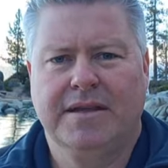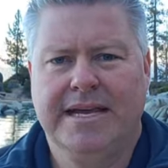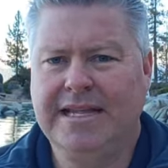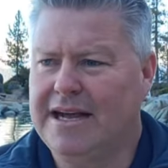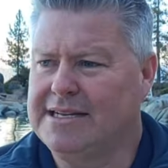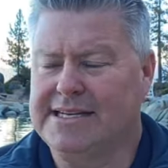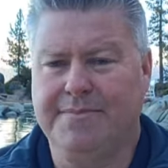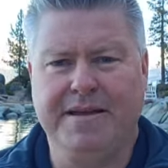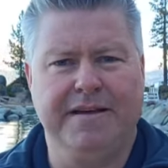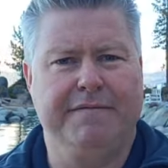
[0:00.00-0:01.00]
HELOCs
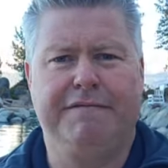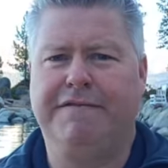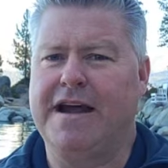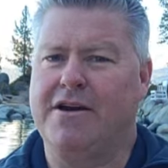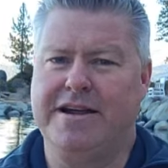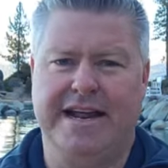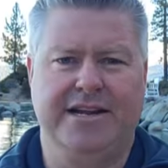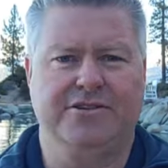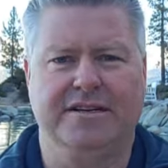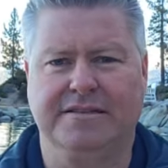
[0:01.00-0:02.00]
can be very
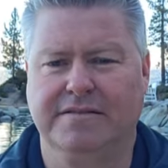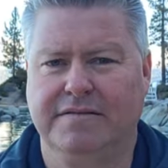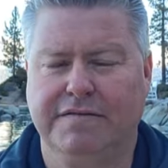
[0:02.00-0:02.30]
dangerous.